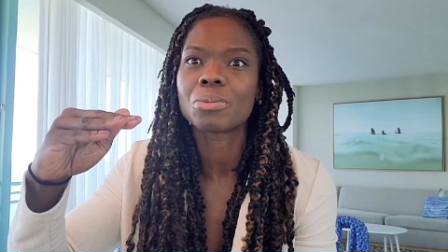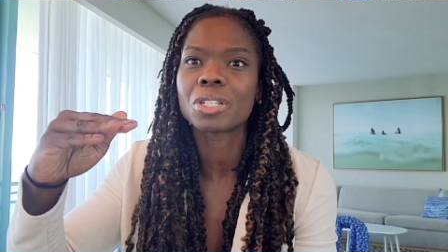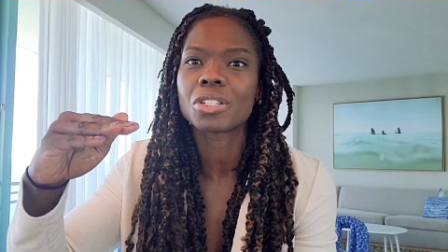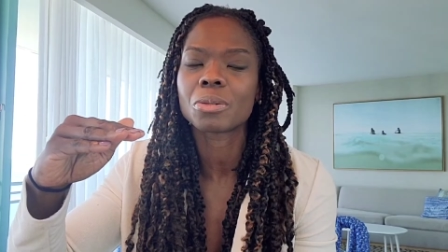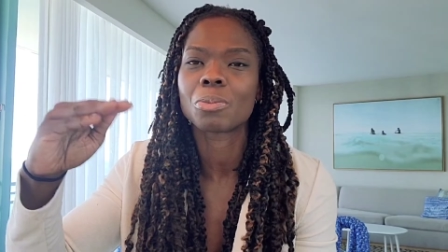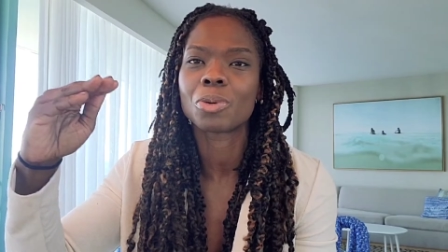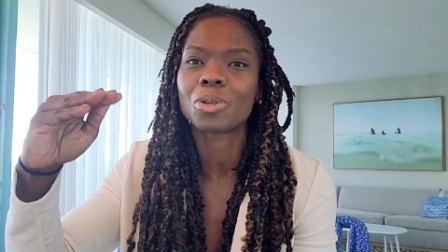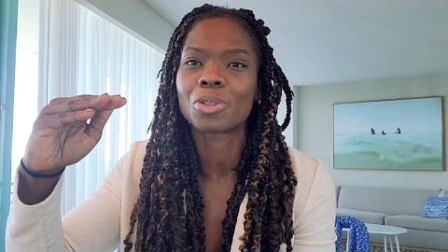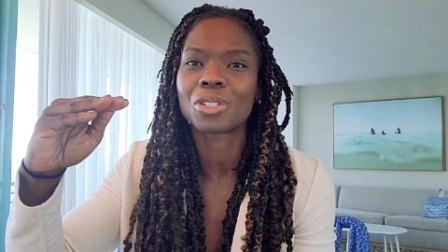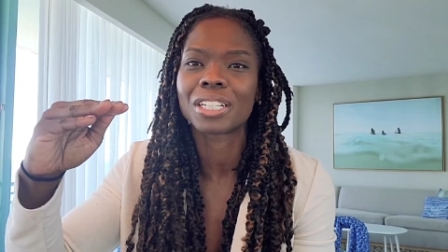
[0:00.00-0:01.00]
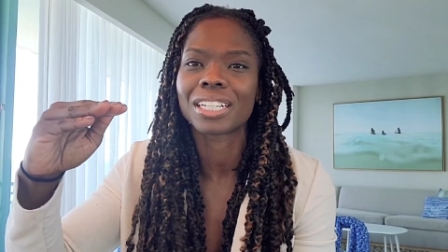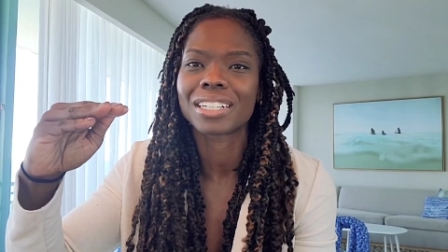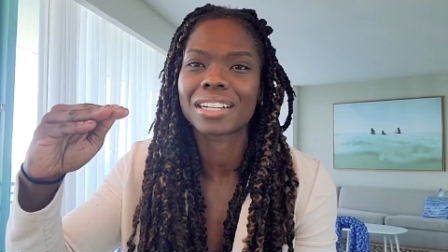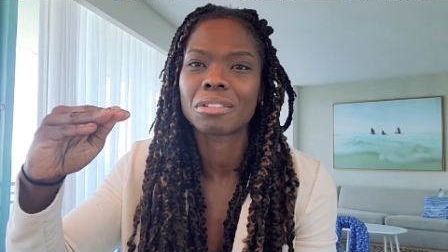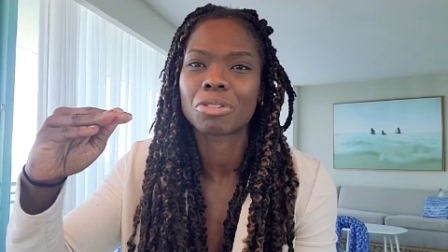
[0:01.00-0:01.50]
much more
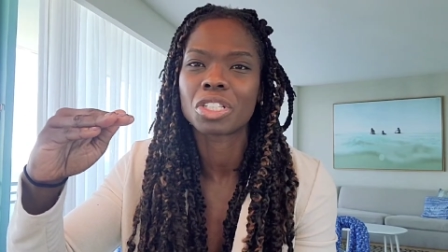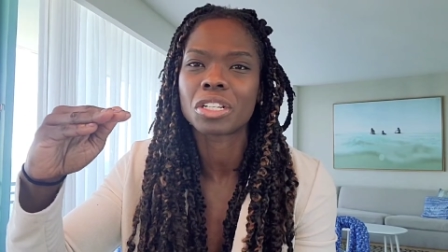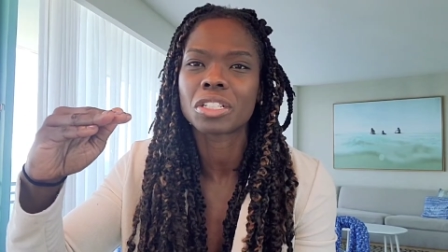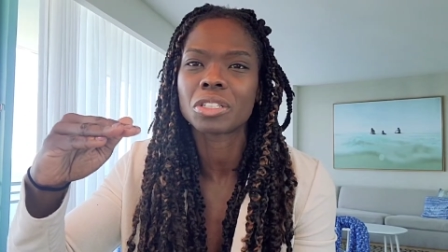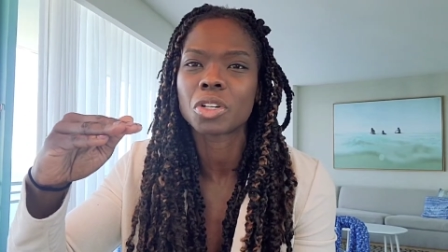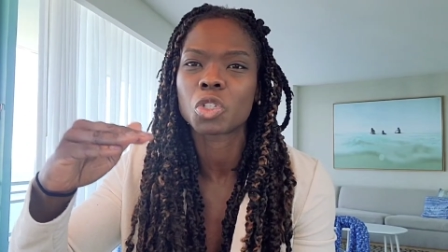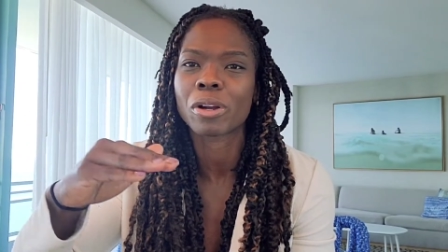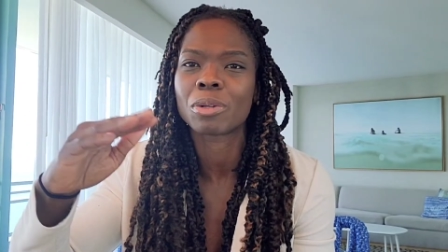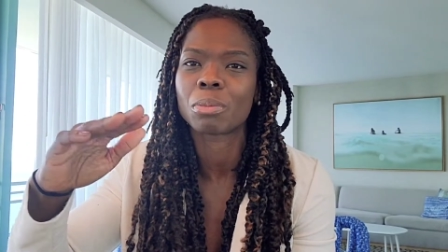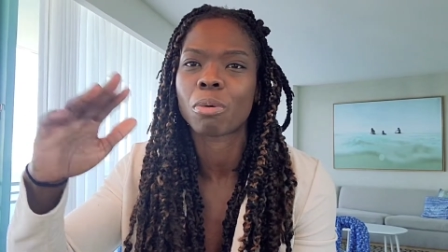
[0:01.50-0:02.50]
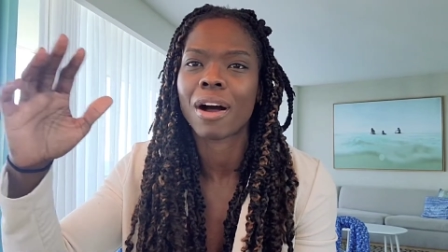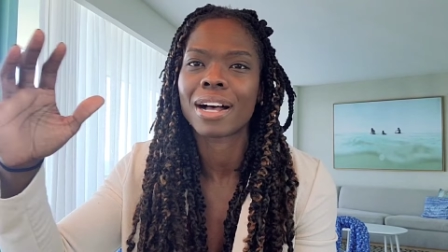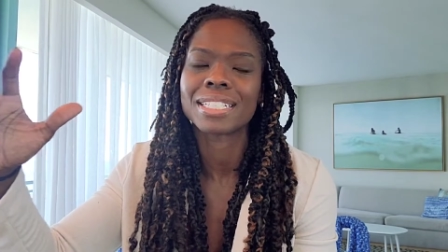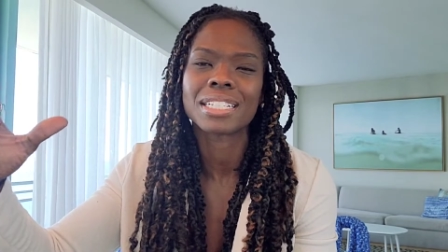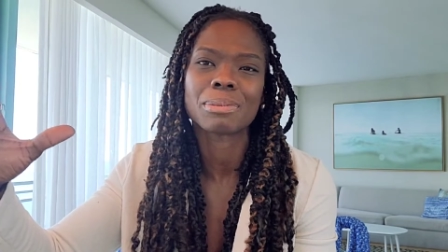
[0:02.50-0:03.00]
like it was such an enjoyable
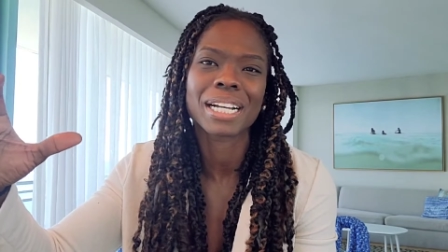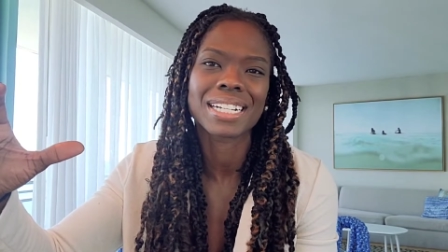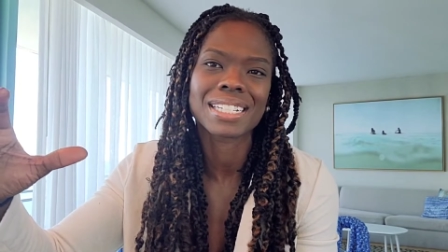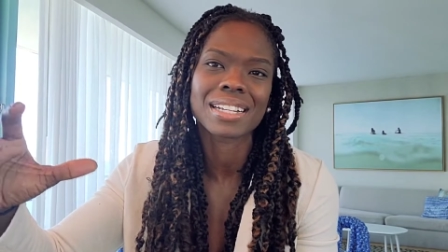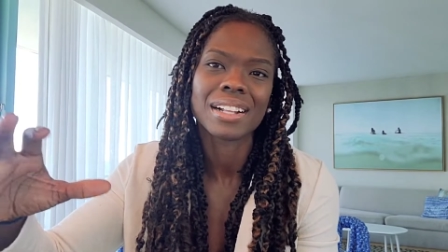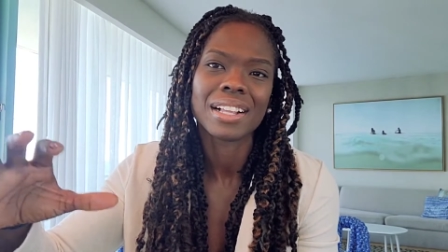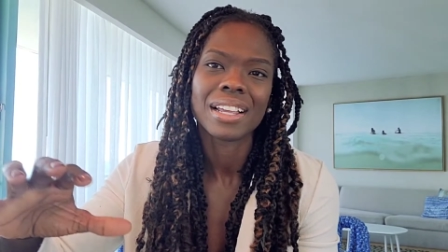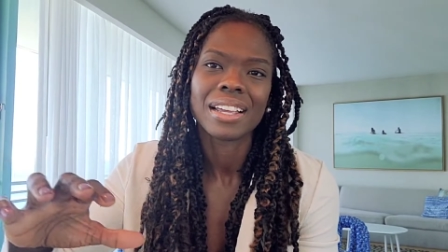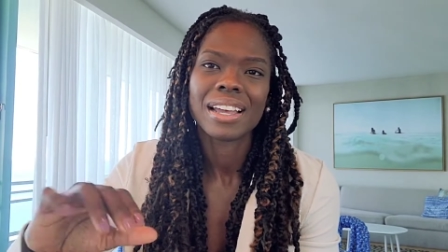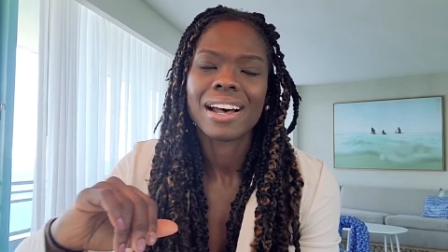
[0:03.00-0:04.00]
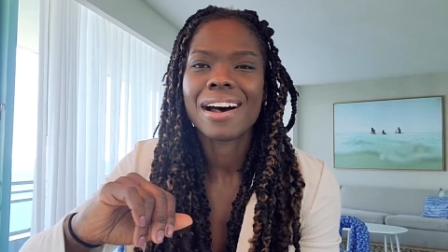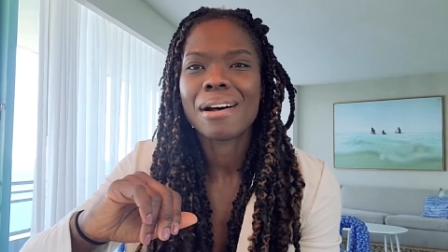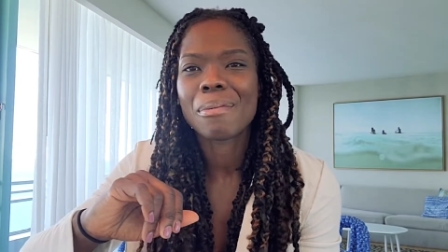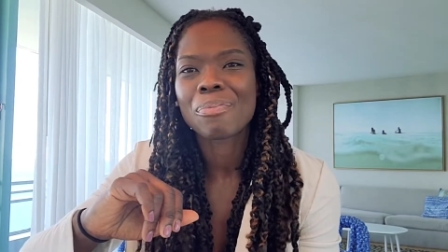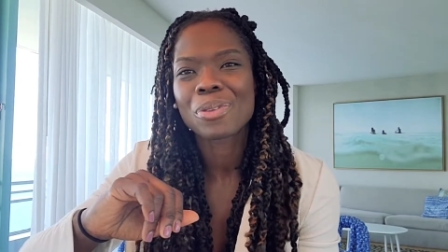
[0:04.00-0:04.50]
process because
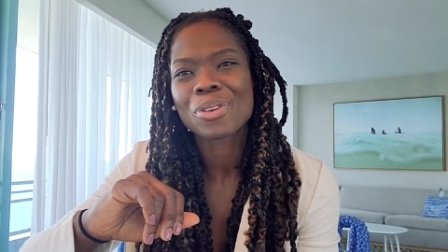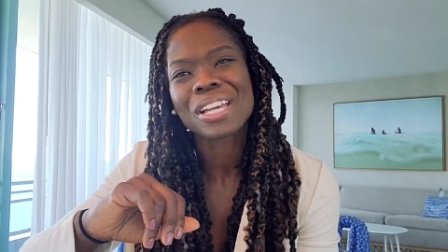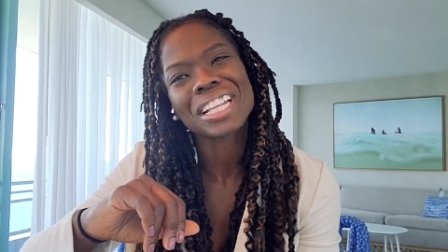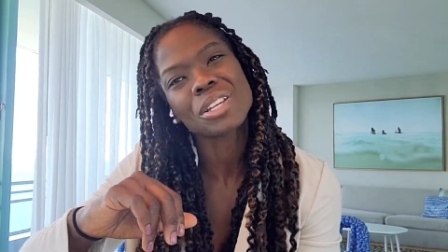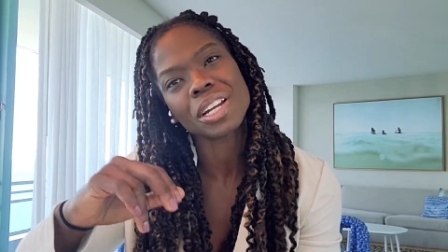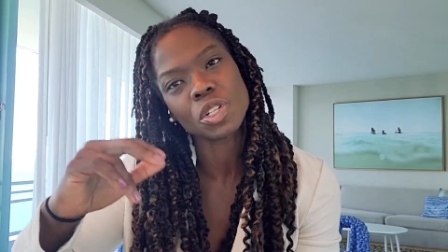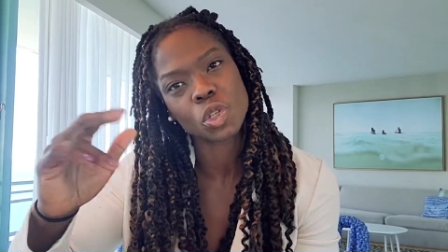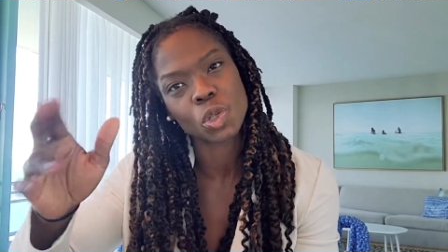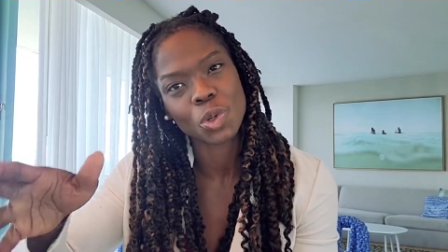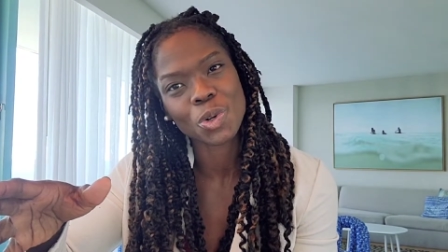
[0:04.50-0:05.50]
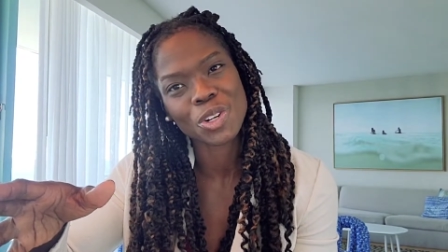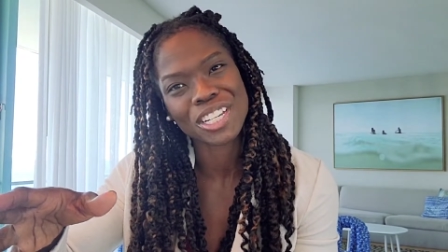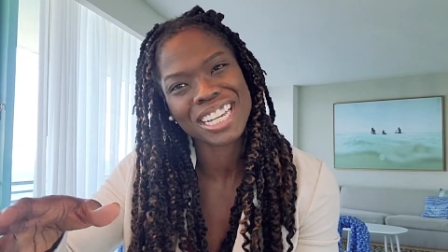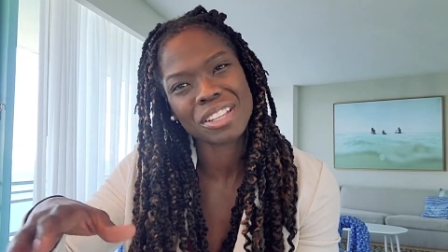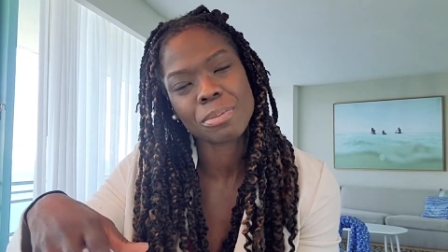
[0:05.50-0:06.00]
um, you get to enjoy, you
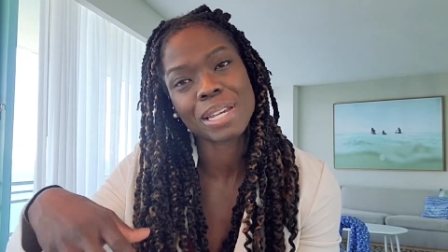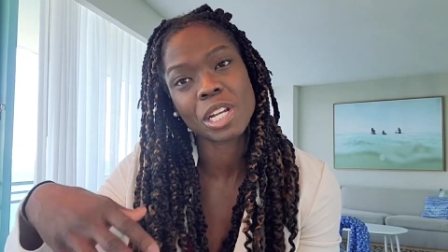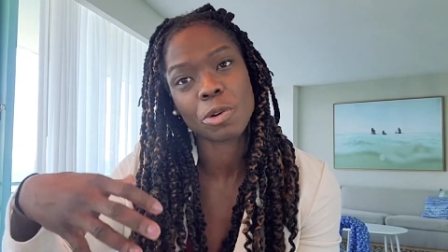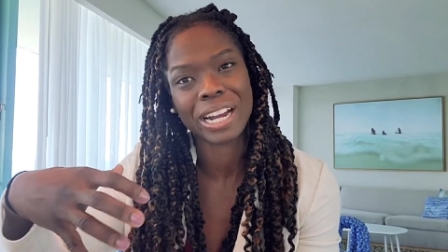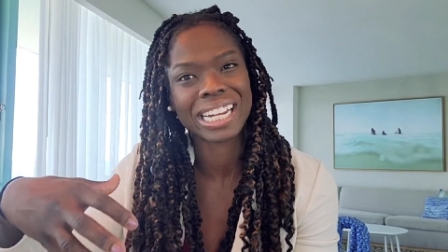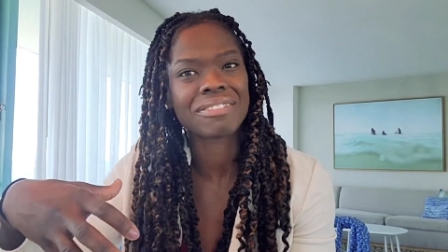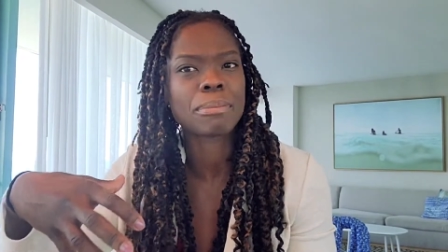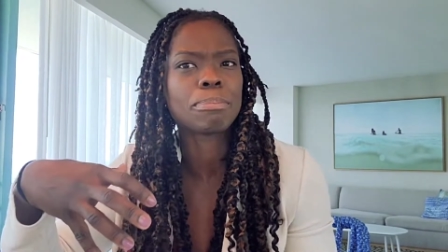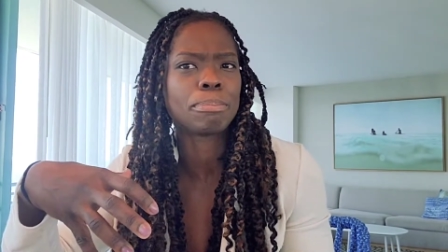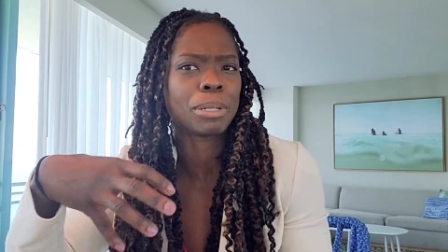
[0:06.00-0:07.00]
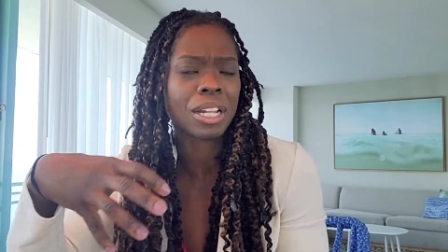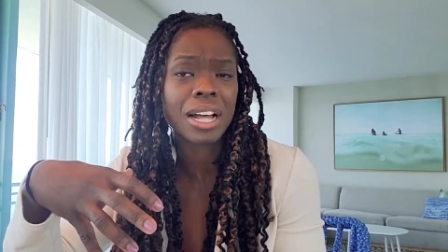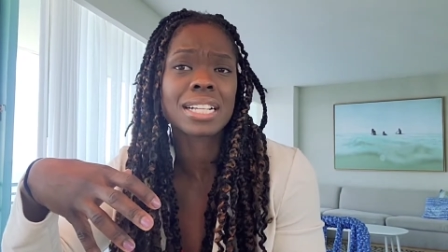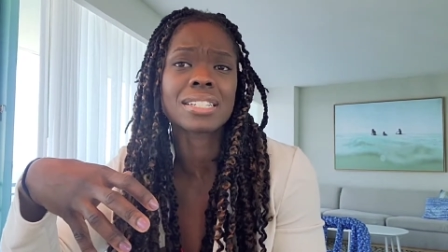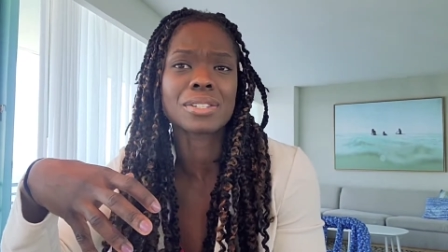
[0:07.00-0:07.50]
get to be creative, and
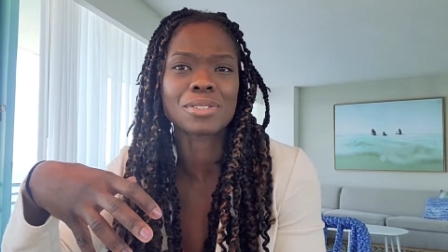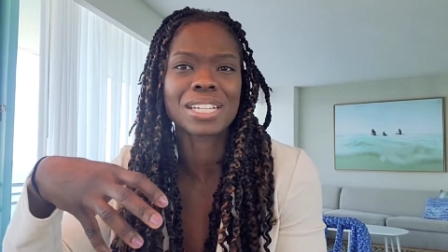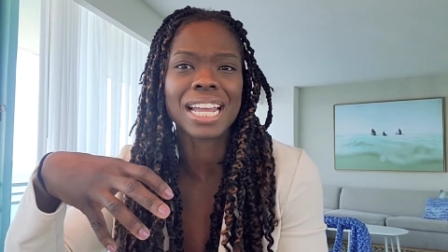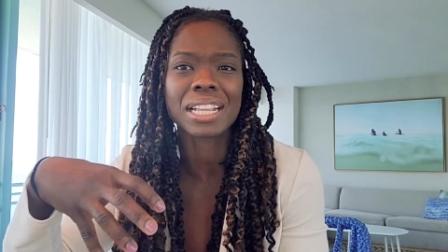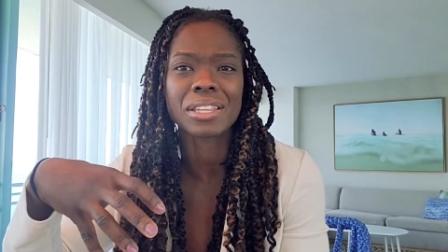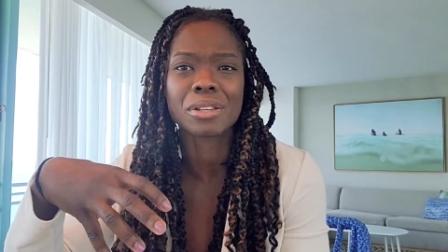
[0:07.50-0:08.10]
plus you get